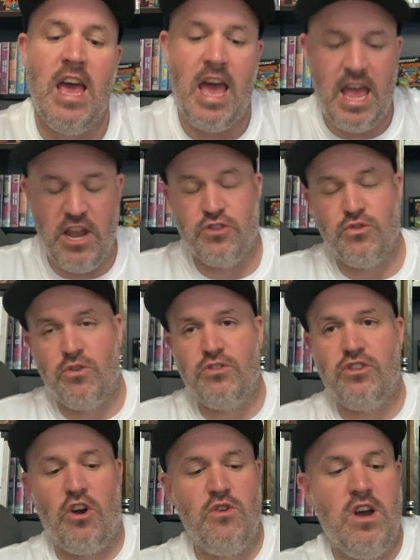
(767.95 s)
It is
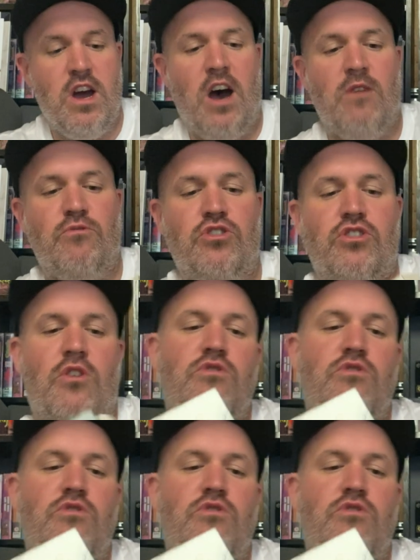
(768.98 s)
also, I will show